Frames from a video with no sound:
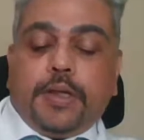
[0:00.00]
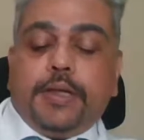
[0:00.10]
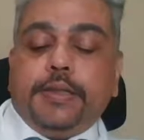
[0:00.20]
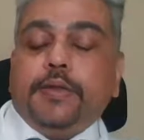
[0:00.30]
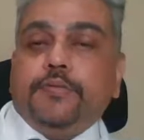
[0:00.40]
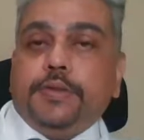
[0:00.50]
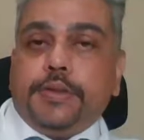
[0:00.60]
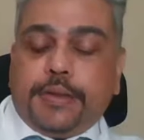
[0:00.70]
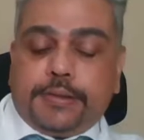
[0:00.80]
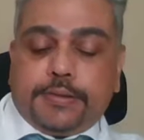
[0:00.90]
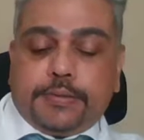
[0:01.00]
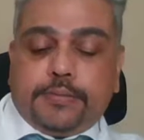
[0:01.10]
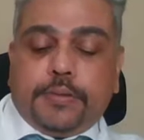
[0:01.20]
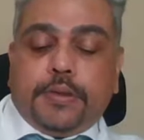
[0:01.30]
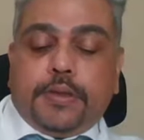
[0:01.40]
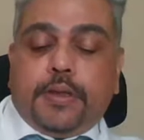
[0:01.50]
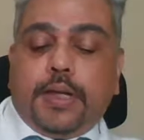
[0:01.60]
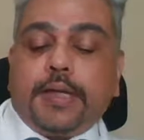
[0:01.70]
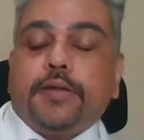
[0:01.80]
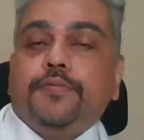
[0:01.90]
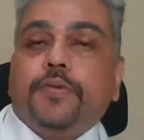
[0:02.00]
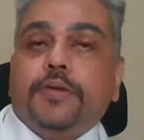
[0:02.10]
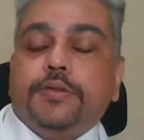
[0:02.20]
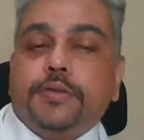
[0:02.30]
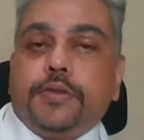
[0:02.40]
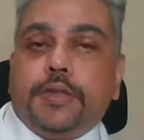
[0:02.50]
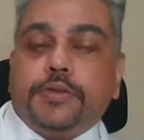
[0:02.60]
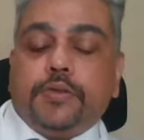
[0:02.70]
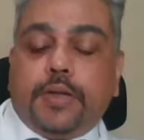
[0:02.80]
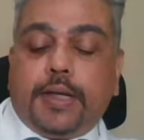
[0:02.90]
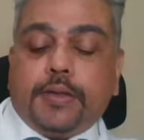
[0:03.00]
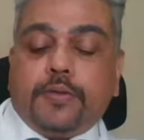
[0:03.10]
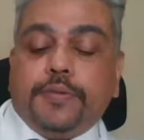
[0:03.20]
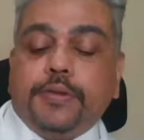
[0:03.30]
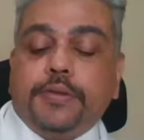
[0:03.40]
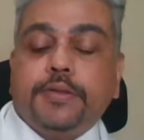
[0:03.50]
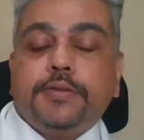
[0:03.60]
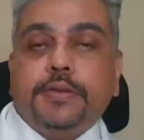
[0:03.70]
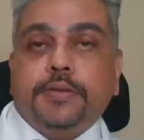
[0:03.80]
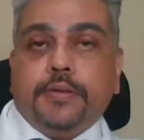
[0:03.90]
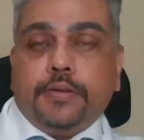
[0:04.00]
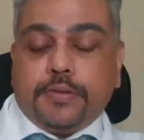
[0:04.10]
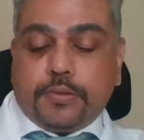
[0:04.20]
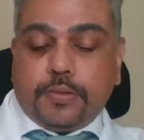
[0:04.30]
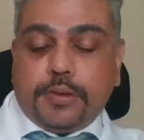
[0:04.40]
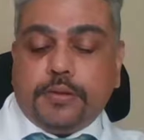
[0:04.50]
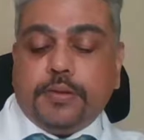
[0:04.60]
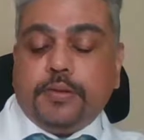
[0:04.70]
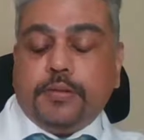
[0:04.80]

grinding of the teeth, lack of concentration or lack of interest in school